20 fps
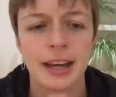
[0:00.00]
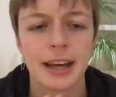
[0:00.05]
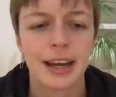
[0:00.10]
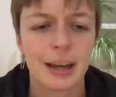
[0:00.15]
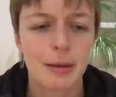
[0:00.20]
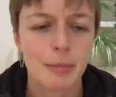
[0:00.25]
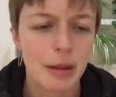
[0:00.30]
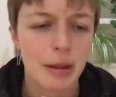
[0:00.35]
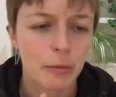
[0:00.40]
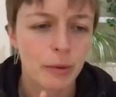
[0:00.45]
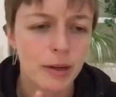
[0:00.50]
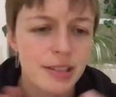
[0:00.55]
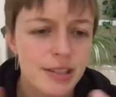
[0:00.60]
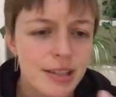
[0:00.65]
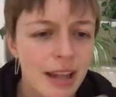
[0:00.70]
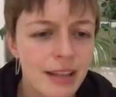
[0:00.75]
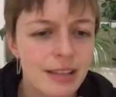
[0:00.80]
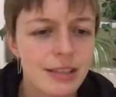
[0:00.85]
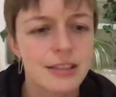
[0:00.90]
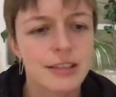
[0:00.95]
And once
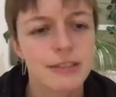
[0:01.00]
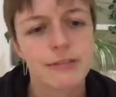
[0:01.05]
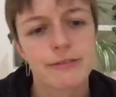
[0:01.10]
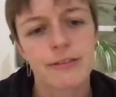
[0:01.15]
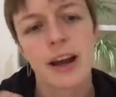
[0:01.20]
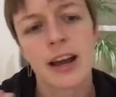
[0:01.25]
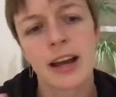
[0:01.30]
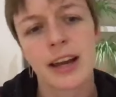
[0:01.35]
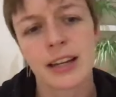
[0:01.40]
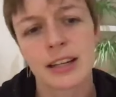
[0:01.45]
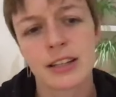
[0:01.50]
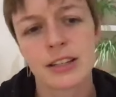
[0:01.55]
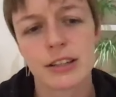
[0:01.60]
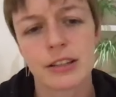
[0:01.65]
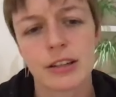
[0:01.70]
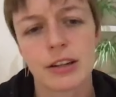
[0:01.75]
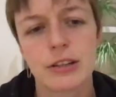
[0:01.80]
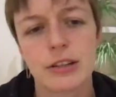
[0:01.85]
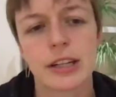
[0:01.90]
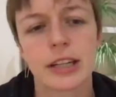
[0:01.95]
that's defined,
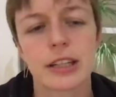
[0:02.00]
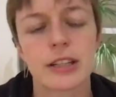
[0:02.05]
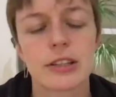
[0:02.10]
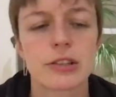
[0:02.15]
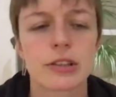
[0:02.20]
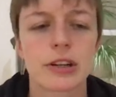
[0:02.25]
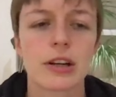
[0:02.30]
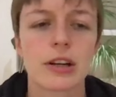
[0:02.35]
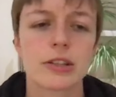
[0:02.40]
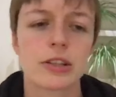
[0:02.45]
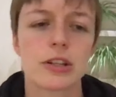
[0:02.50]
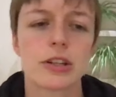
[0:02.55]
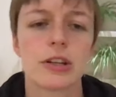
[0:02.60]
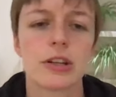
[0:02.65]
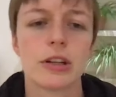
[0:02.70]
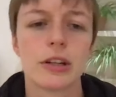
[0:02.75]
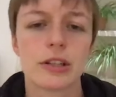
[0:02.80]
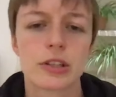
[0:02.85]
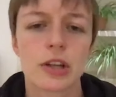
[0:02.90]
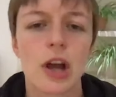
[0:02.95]
you can start
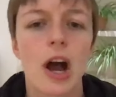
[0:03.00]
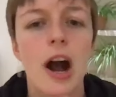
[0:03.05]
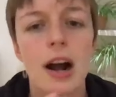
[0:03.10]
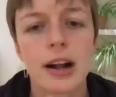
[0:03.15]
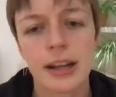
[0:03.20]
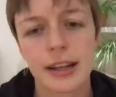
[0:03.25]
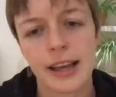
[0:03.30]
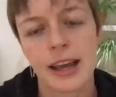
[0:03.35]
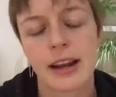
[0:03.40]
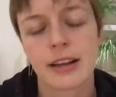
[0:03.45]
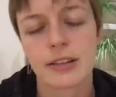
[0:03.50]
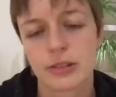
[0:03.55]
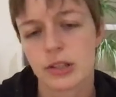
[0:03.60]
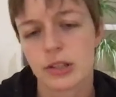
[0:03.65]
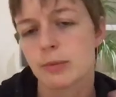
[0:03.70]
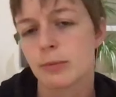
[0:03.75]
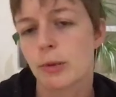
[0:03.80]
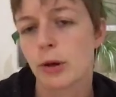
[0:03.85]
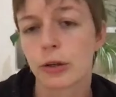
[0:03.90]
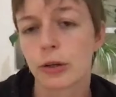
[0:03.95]
to talk again as a
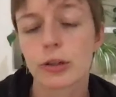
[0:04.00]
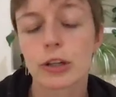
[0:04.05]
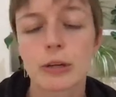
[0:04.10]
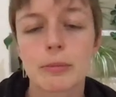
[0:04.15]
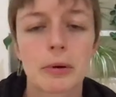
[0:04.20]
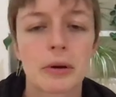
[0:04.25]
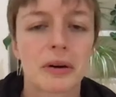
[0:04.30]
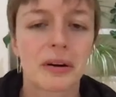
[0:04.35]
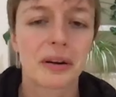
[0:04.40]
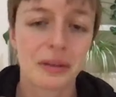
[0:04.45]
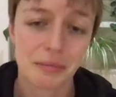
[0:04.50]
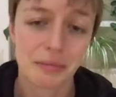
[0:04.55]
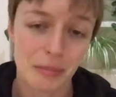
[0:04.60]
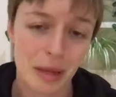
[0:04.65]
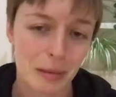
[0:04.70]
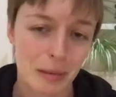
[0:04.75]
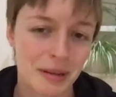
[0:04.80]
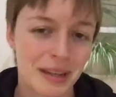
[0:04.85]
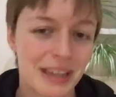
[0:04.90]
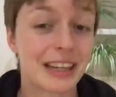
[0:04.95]
small group, or
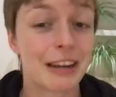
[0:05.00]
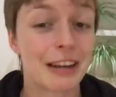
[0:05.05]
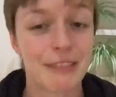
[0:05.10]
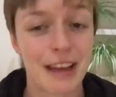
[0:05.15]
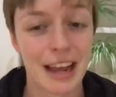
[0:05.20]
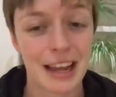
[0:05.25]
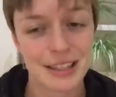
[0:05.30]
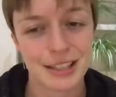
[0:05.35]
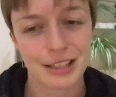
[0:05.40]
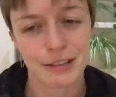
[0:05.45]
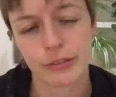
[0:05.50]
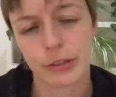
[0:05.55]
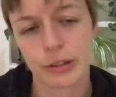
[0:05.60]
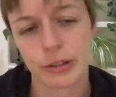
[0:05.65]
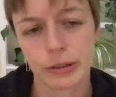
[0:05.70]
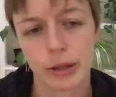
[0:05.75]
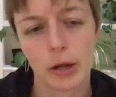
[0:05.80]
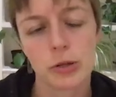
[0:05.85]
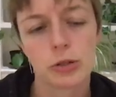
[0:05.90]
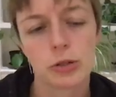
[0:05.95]
maybe in advance if you're
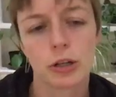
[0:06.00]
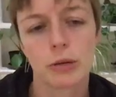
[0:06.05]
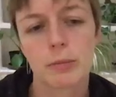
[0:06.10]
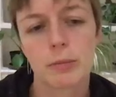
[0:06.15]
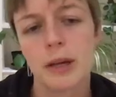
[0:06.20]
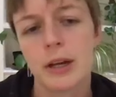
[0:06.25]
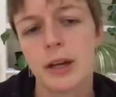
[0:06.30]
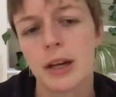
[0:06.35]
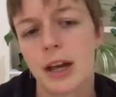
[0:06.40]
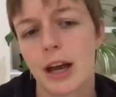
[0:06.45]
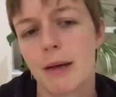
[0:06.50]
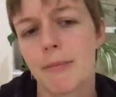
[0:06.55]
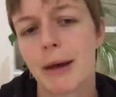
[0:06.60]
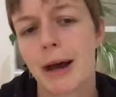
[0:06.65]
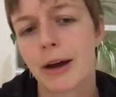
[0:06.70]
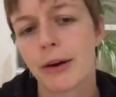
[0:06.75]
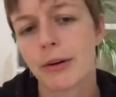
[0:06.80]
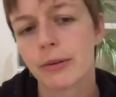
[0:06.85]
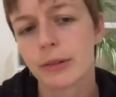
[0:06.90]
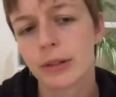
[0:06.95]
a large group,
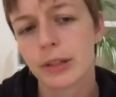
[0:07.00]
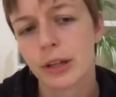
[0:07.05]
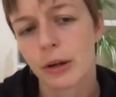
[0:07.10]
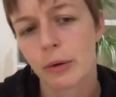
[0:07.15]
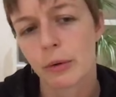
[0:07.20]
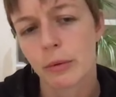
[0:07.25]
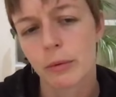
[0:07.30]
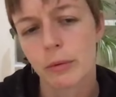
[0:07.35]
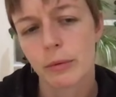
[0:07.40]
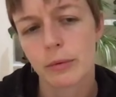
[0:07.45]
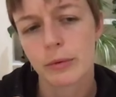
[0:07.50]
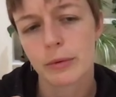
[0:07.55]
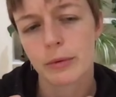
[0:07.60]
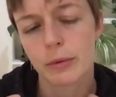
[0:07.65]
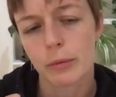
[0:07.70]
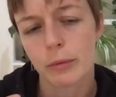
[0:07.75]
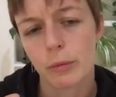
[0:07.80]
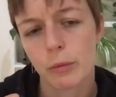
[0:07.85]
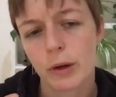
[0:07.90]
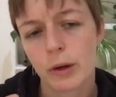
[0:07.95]
about
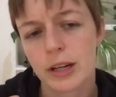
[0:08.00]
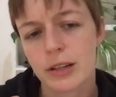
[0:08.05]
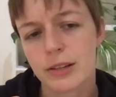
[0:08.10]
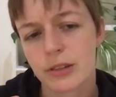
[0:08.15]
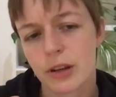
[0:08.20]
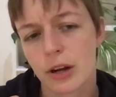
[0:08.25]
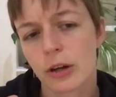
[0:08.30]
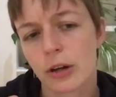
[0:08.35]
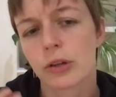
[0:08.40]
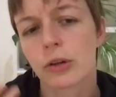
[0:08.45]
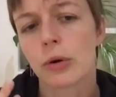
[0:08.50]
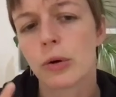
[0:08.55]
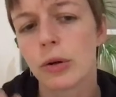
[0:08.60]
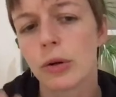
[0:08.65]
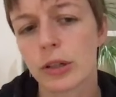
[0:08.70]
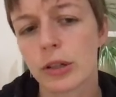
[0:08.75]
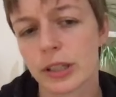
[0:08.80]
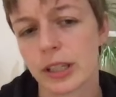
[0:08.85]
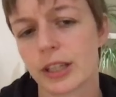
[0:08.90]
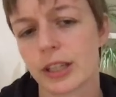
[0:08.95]
what is our
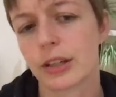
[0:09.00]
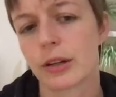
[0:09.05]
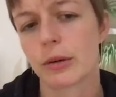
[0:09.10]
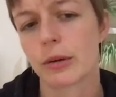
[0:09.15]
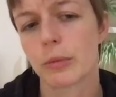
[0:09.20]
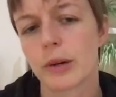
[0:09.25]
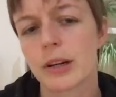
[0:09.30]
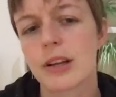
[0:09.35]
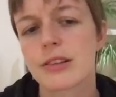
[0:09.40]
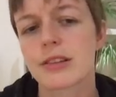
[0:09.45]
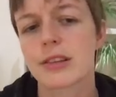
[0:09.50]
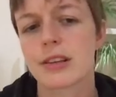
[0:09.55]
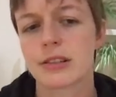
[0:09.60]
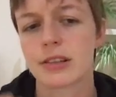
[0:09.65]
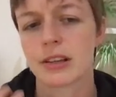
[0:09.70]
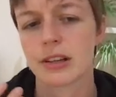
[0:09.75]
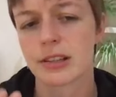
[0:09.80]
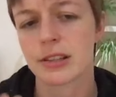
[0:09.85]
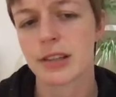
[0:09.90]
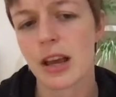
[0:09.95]
goal here? What is the
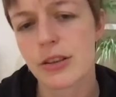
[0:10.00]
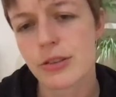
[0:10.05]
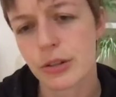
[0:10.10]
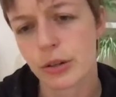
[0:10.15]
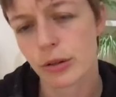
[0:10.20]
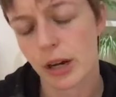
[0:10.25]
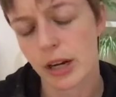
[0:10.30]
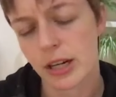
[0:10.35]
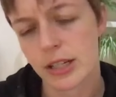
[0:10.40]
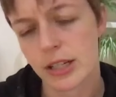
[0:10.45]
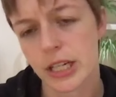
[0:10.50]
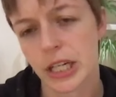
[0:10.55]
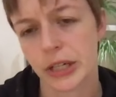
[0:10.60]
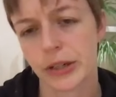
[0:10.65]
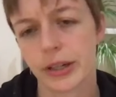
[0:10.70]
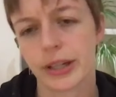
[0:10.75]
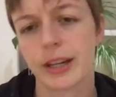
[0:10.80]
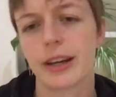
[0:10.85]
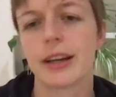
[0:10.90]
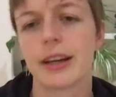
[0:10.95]
success
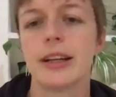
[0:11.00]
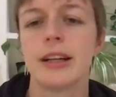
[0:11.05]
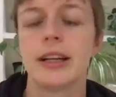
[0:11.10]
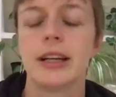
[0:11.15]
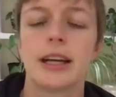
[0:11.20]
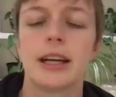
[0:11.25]
criteria?